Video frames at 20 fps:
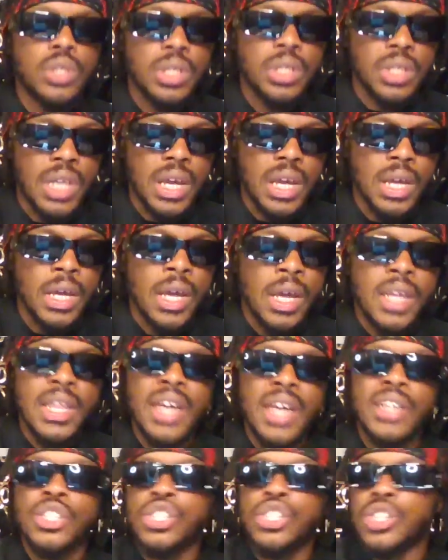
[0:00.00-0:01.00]
think that
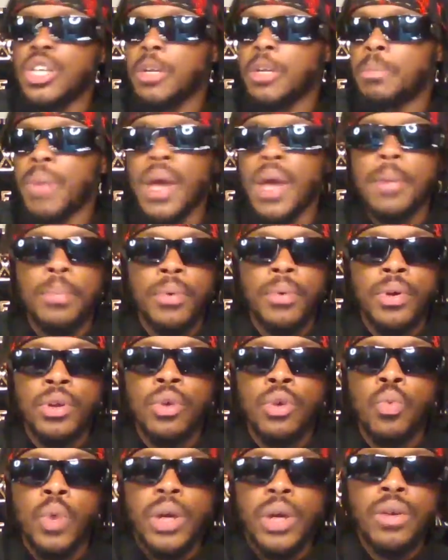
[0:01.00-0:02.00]
a sheet of paper and a
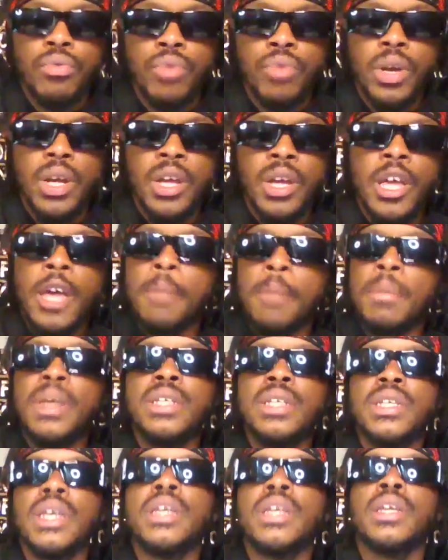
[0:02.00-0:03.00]
wedding ring means
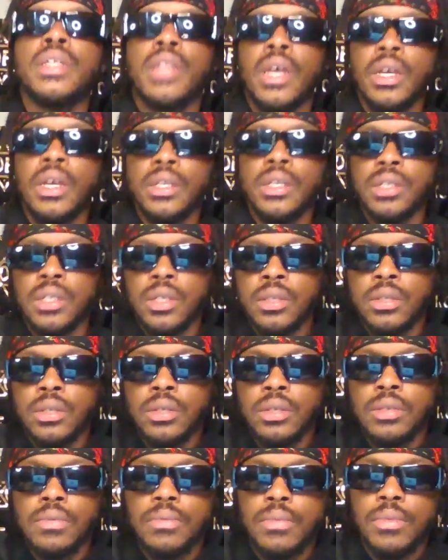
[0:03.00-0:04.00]
anything, sis.
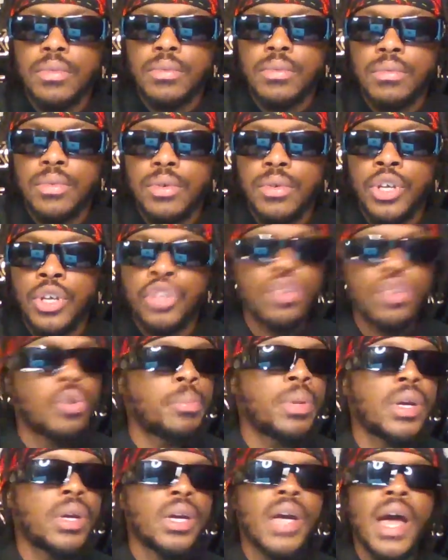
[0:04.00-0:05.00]
You'll
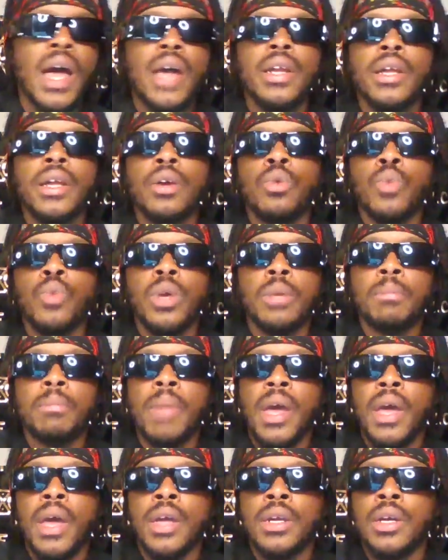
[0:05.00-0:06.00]
be a goddamn weak
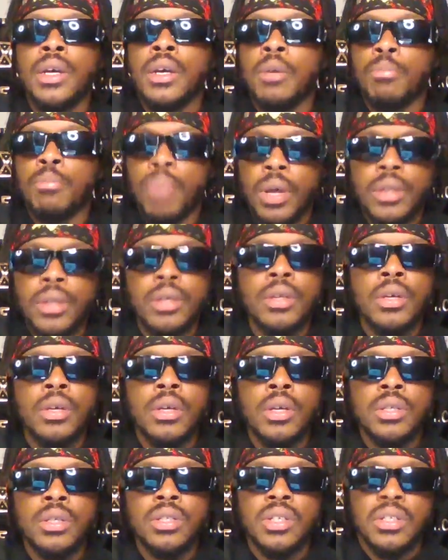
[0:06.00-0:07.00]
man, brother,
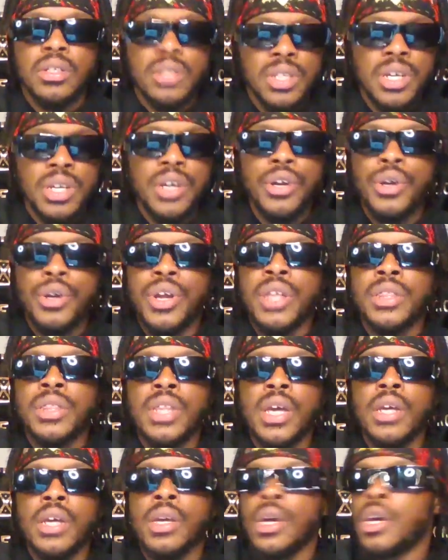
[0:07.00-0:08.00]
to sit here and
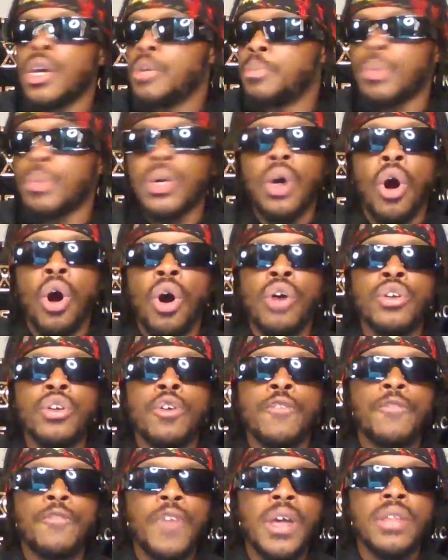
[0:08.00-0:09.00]
think, put all your
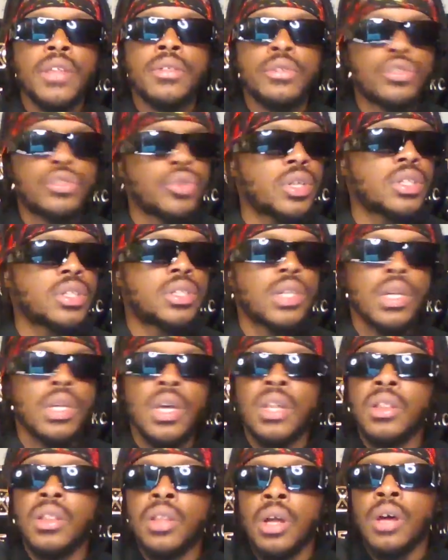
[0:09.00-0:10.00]
faith, trust,
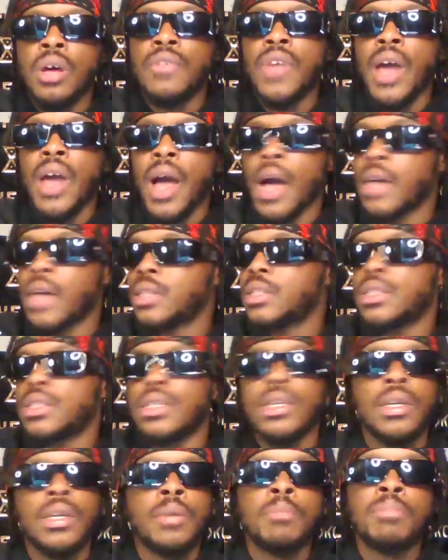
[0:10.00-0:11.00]
and love, and honesty
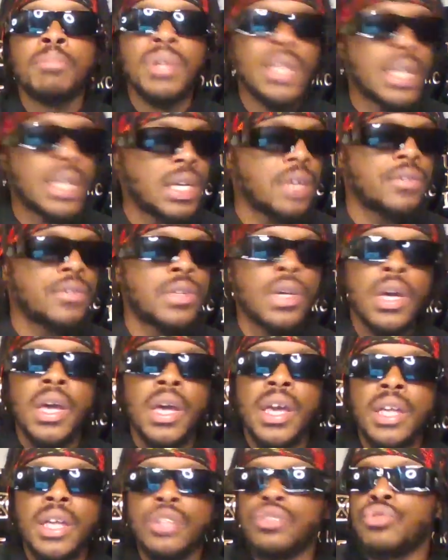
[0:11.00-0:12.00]
and beliefs
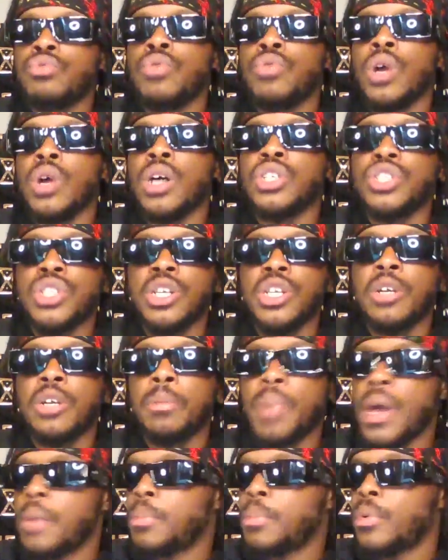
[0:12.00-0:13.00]
into a sheet of
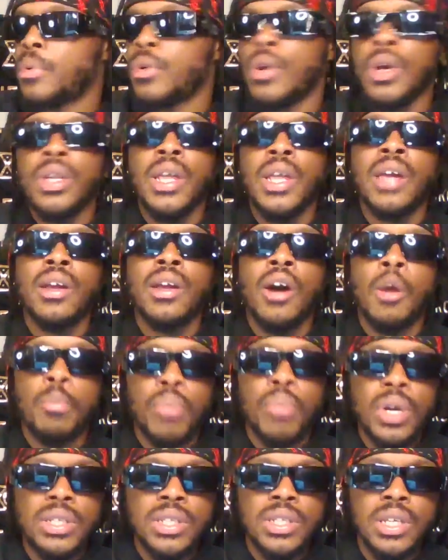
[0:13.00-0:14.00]
paper that the
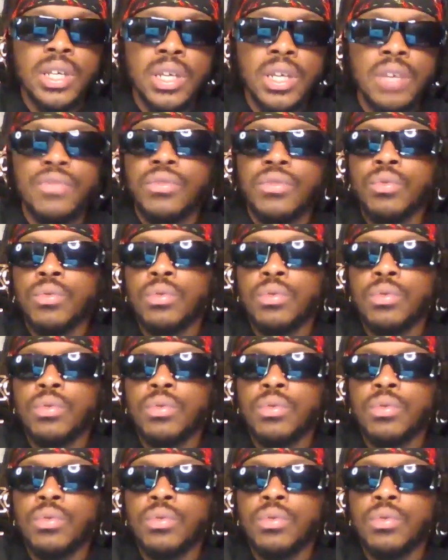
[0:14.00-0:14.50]
oppressor give you.